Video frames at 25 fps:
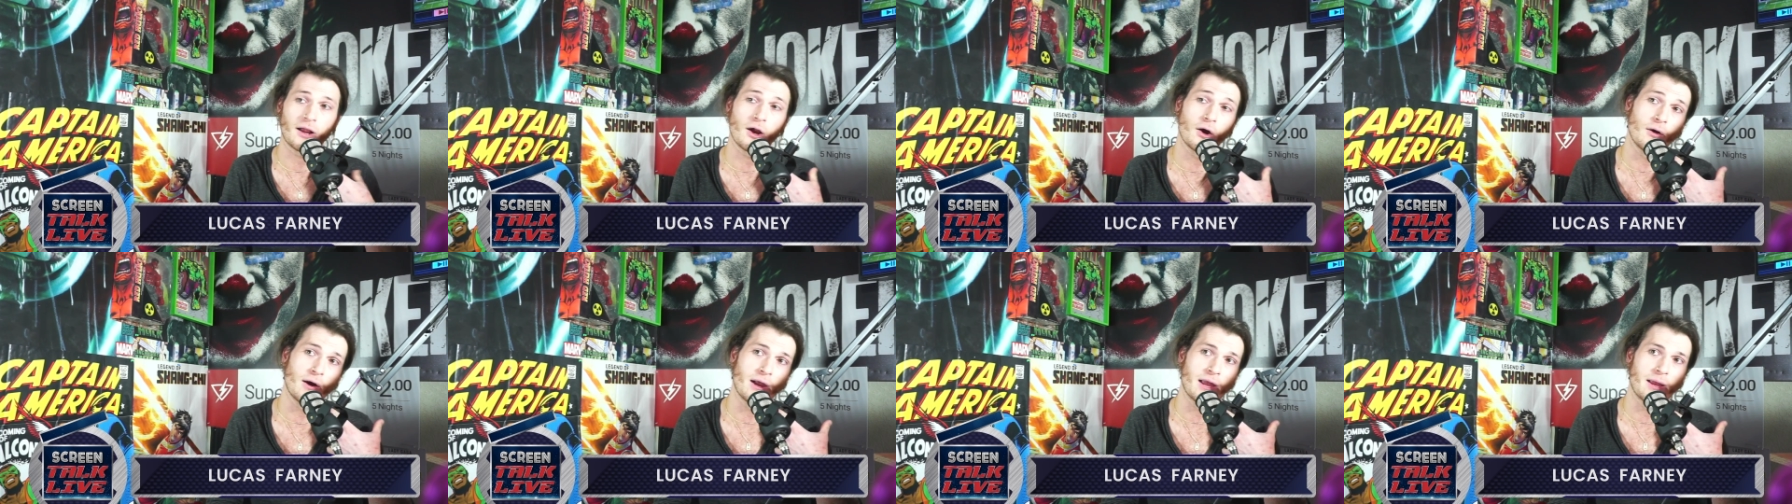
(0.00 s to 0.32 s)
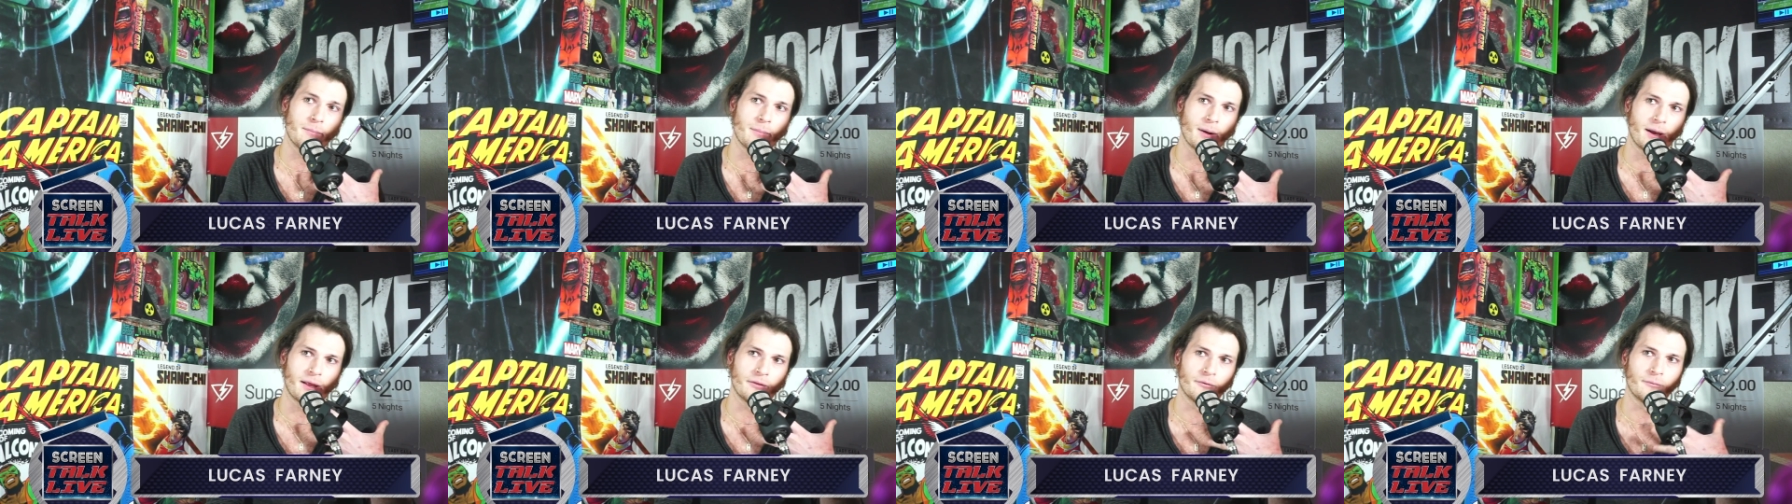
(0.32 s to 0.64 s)
oh hey,
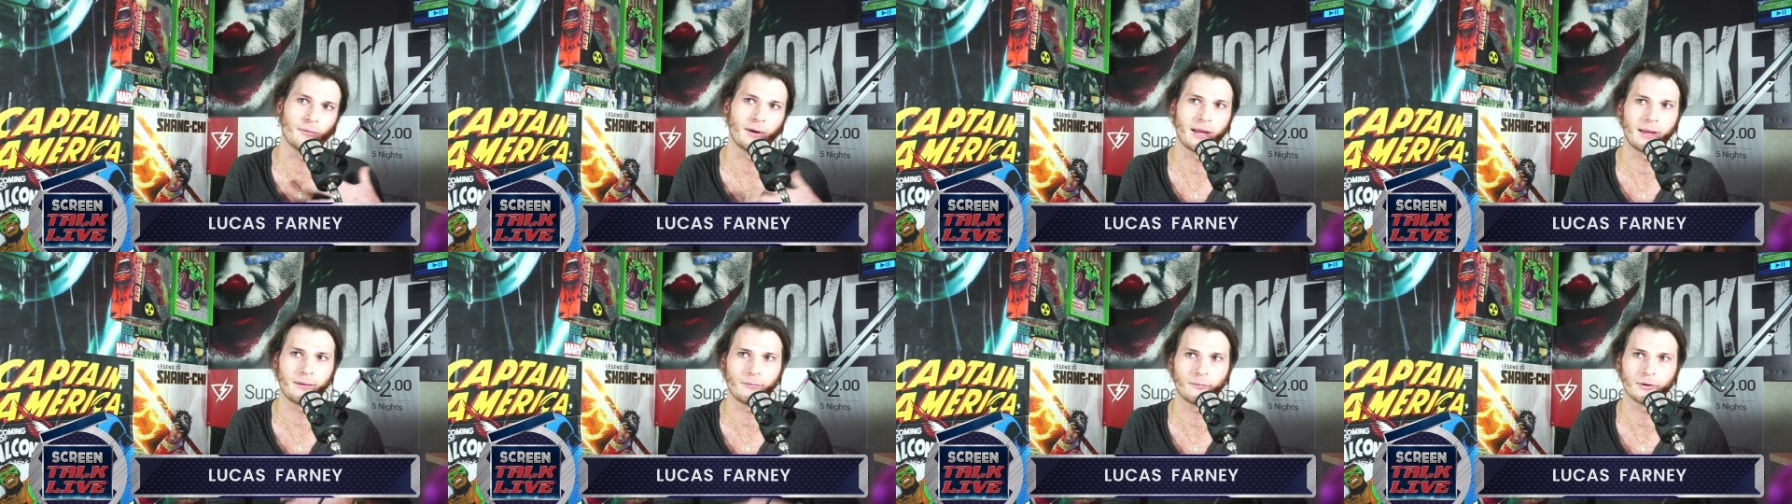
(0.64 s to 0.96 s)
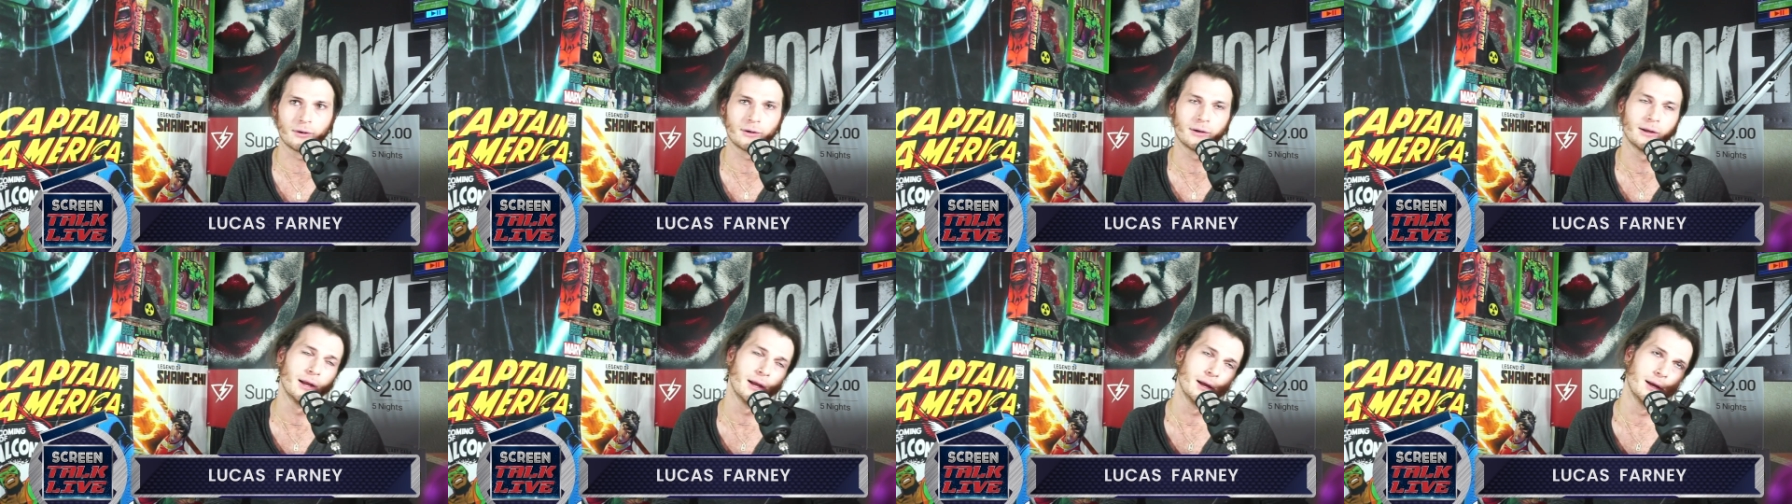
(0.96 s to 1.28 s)
by the way,
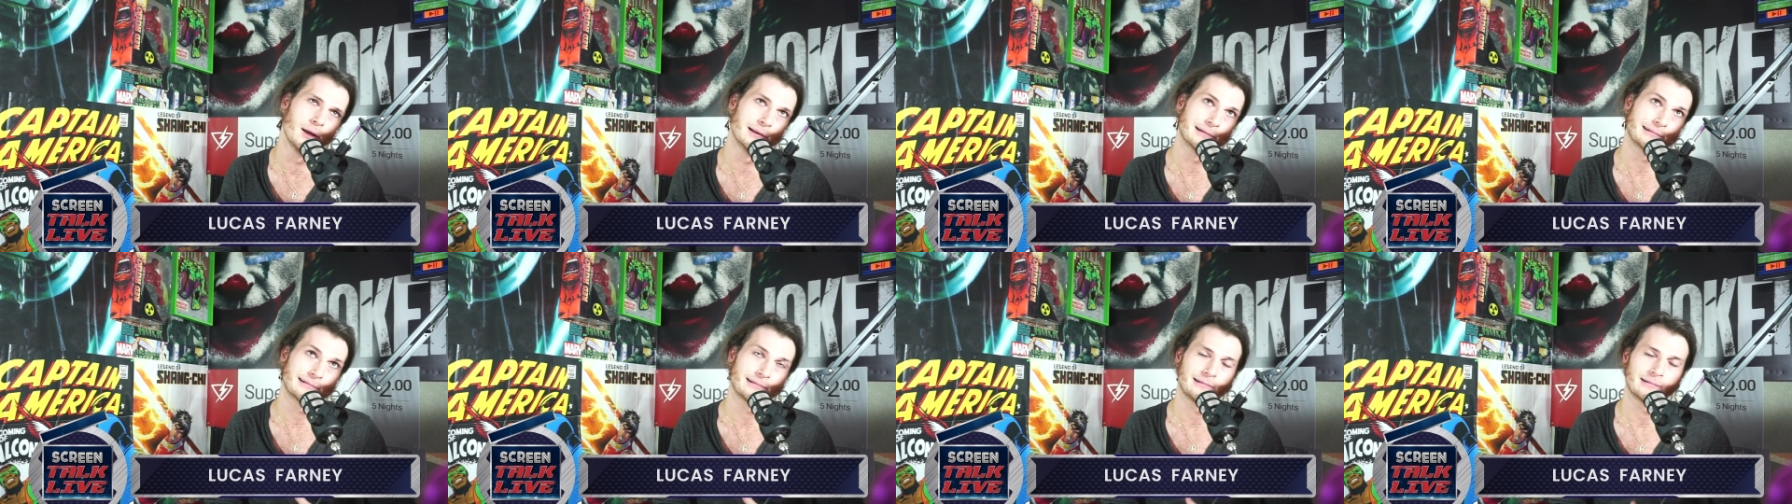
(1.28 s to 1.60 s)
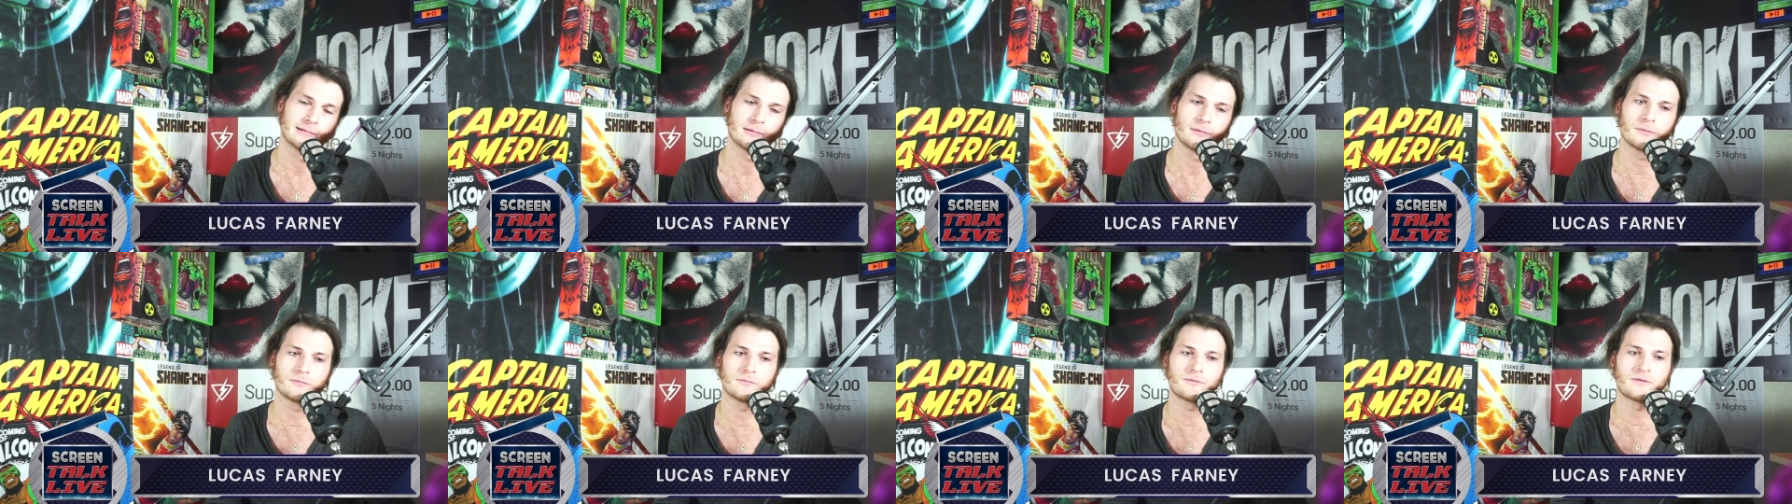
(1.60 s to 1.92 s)
we're right
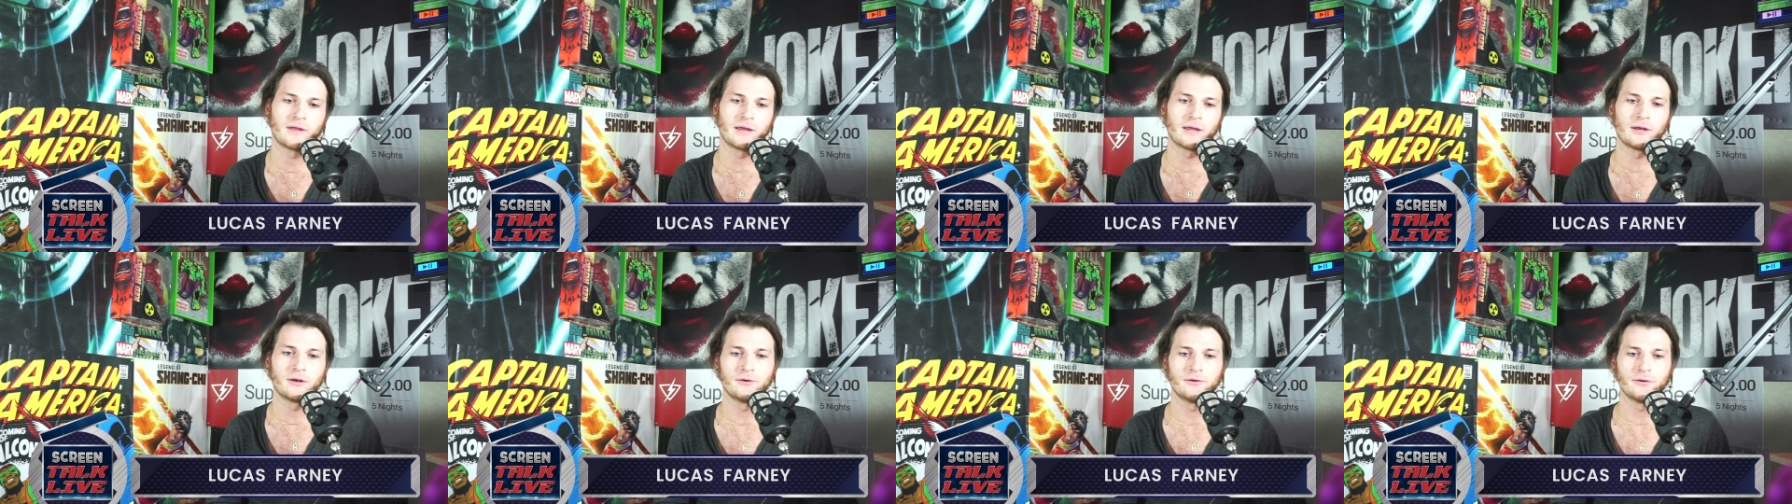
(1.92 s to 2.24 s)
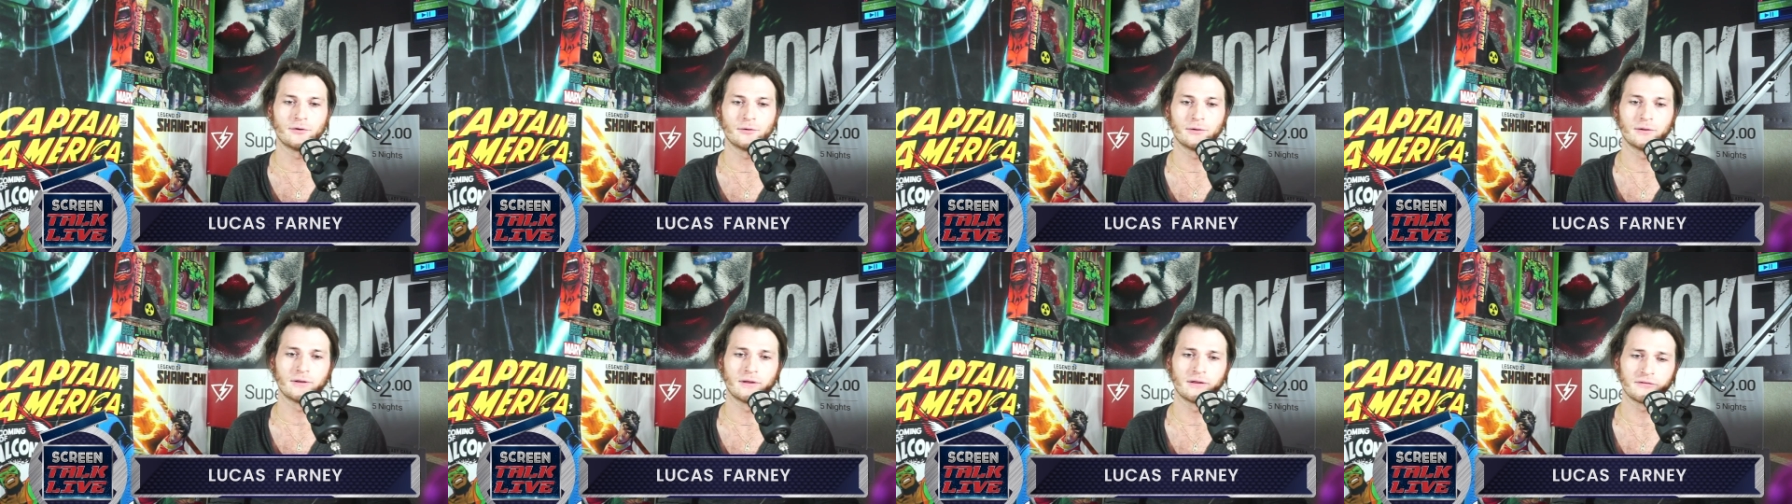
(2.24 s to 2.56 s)
thinking no of
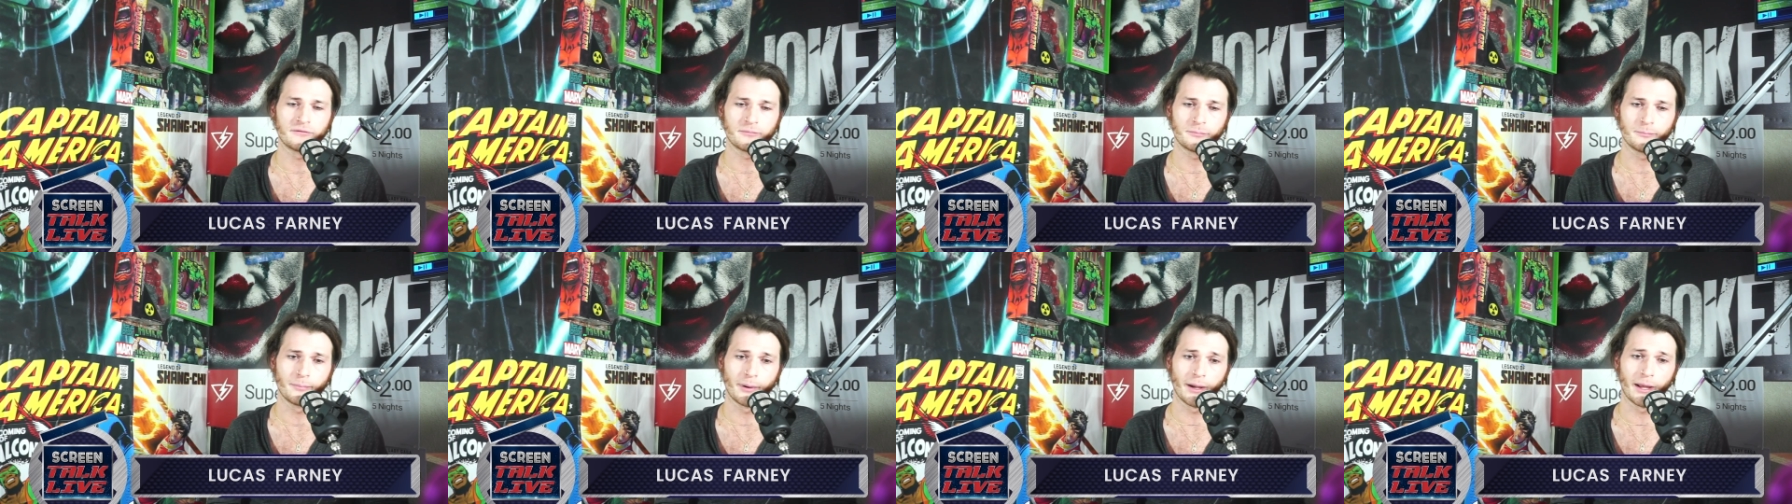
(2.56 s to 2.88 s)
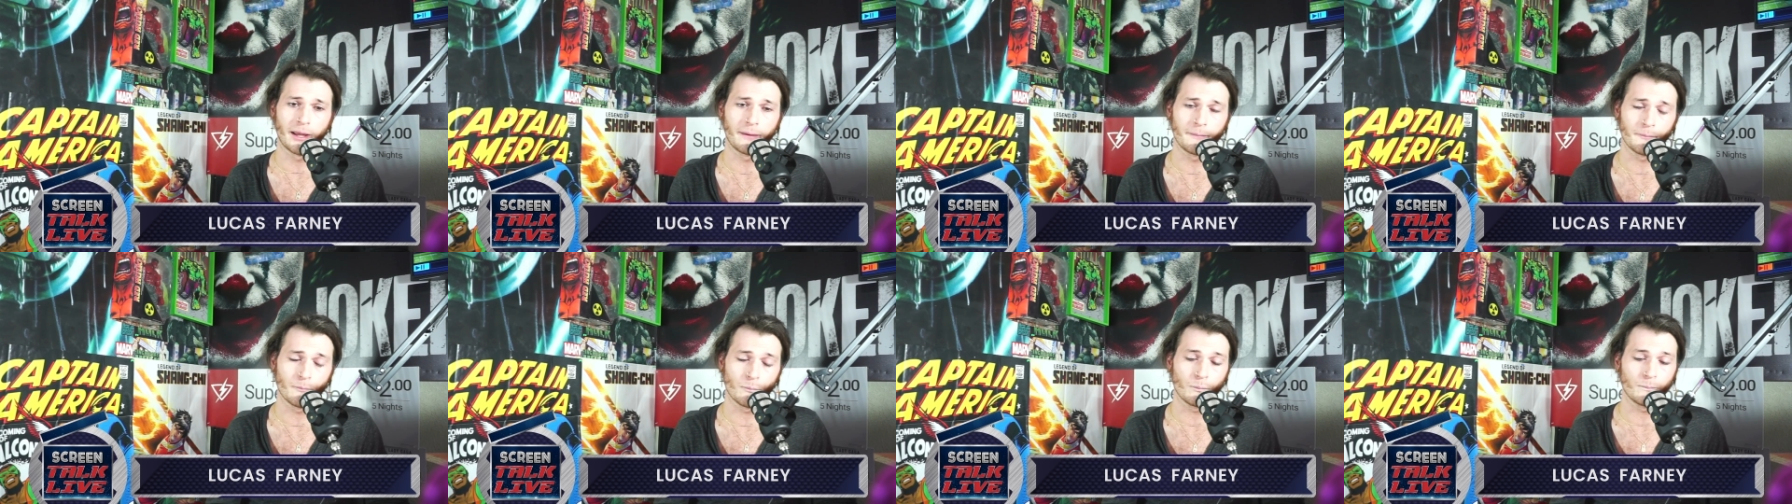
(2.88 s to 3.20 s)
doing this.
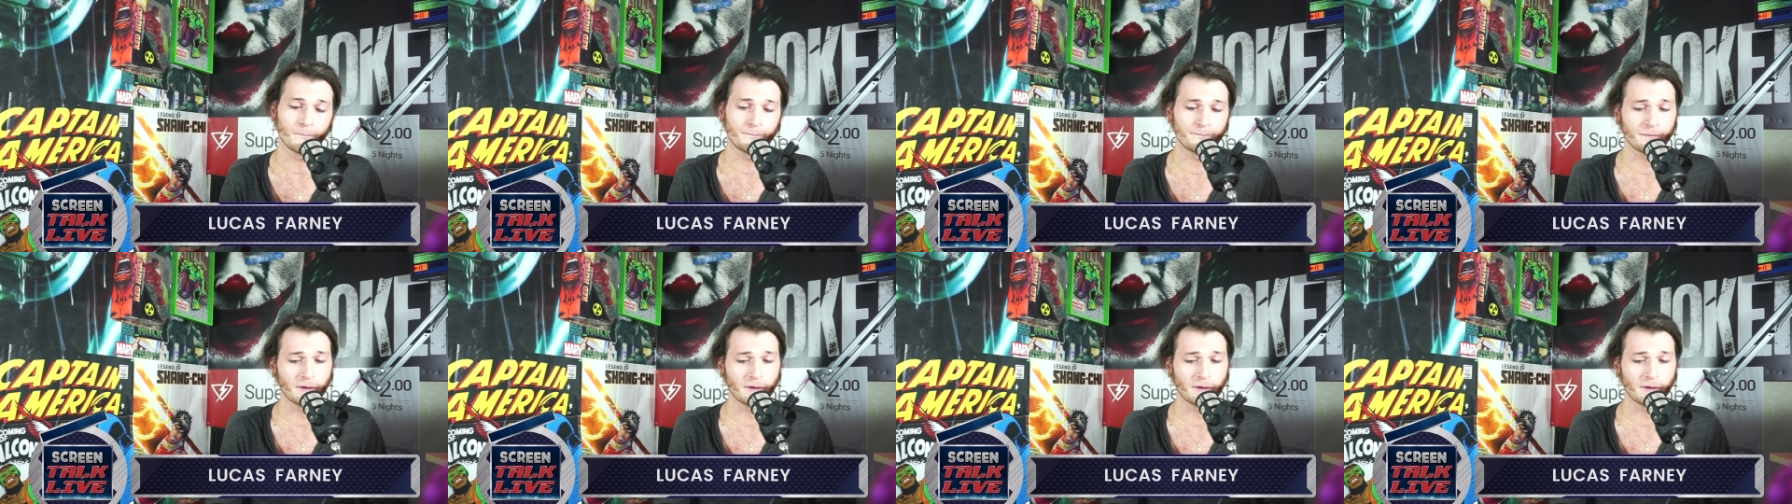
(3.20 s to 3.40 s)
But right.